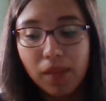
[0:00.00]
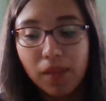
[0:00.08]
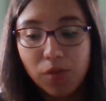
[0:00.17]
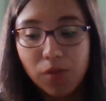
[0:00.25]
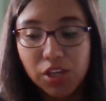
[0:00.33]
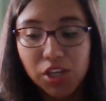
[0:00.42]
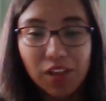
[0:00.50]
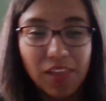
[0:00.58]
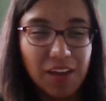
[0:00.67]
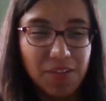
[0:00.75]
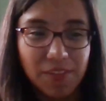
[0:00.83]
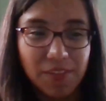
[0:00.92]
which a
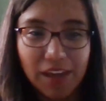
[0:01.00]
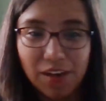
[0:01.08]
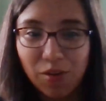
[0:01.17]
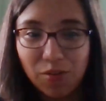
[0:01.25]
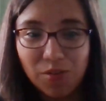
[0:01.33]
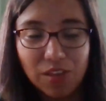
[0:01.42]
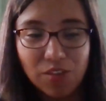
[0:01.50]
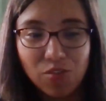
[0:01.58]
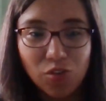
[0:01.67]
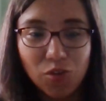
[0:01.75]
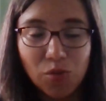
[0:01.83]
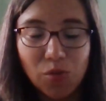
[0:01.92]
lot of that goes
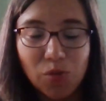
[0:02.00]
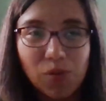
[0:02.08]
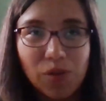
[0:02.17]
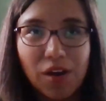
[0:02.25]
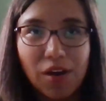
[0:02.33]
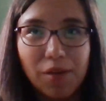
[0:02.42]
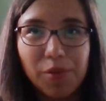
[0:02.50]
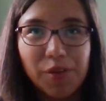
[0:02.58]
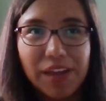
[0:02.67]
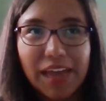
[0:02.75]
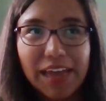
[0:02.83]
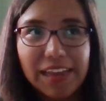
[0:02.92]
into
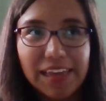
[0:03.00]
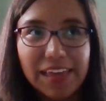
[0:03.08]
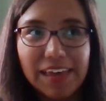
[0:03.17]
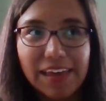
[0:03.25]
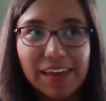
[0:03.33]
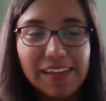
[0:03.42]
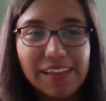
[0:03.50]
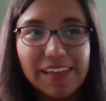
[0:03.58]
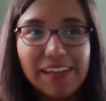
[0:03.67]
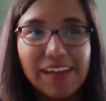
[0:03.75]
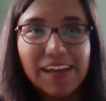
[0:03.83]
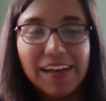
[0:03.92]
creating
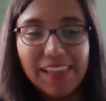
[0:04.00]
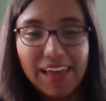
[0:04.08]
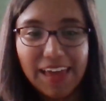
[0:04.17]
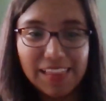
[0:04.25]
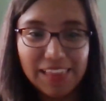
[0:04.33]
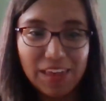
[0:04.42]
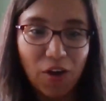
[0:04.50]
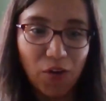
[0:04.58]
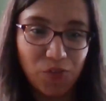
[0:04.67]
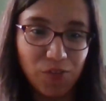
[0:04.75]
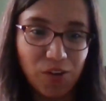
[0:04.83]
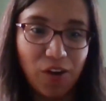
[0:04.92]
like the
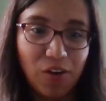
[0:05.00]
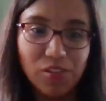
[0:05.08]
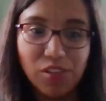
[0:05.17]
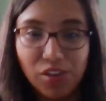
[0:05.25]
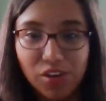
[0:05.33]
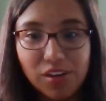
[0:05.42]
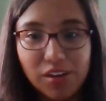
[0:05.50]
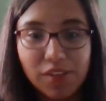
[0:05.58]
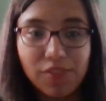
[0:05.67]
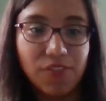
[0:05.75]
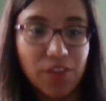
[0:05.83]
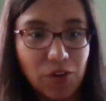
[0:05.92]
overall look,
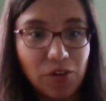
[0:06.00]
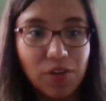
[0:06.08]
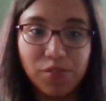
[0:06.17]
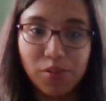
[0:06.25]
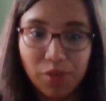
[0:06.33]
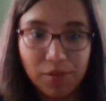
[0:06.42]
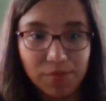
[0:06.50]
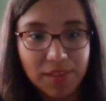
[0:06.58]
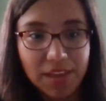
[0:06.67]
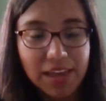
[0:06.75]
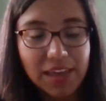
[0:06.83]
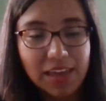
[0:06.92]
feel of the
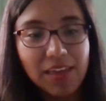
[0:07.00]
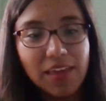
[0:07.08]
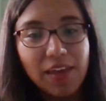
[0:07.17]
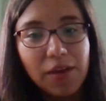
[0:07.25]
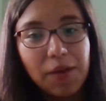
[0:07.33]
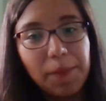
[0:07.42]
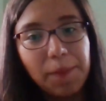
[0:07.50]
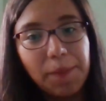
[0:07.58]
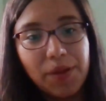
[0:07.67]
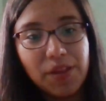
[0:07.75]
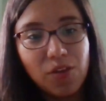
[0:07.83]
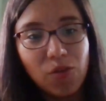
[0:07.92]
website.
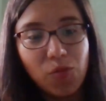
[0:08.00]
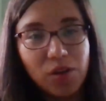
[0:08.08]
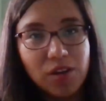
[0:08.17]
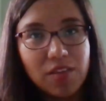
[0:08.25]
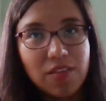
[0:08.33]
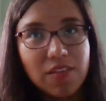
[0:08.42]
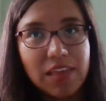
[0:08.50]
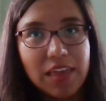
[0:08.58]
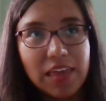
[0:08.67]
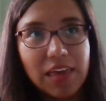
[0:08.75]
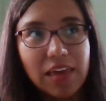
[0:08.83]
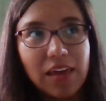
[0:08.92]
But you want to
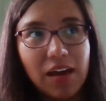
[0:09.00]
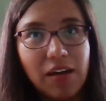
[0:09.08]
see